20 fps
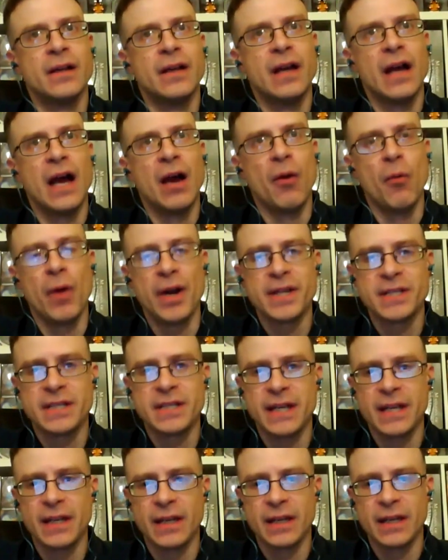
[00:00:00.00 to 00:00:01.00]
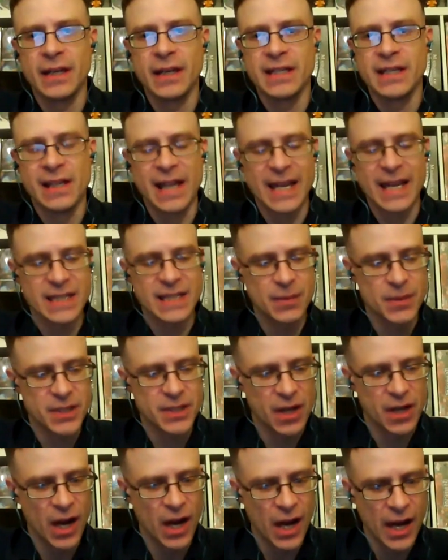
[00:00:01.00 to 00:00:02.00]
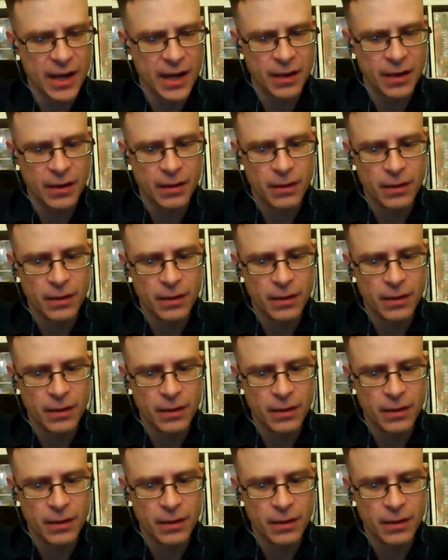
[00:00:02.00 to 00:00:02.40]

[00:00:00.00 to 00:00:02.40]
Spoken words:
I want to say his last name is Khan.